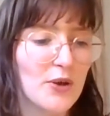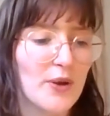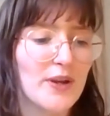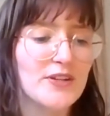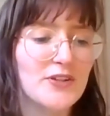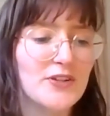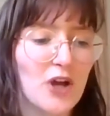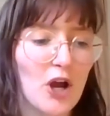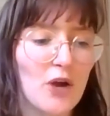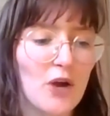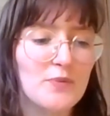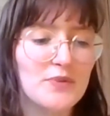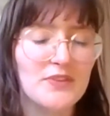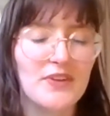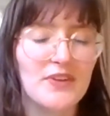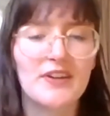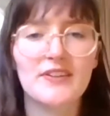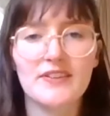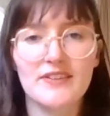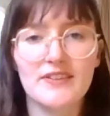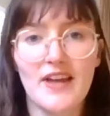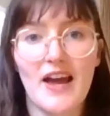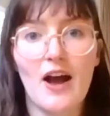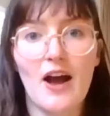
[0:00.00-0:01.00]
So in terms of
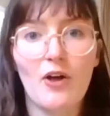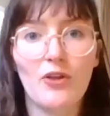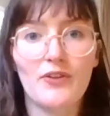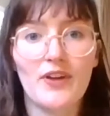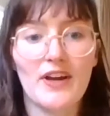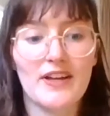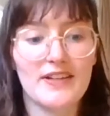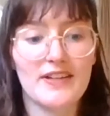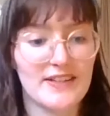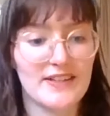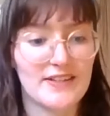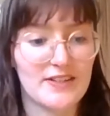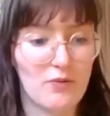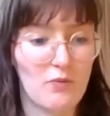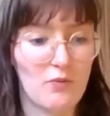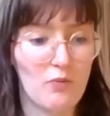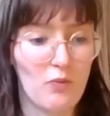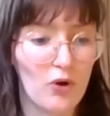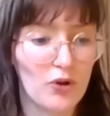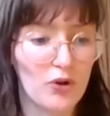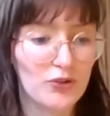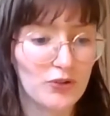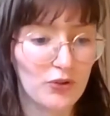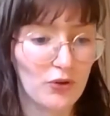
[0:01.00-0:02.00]
like the healthcare system,
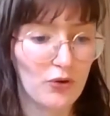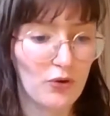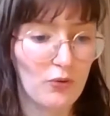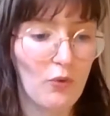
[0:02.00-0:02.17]
what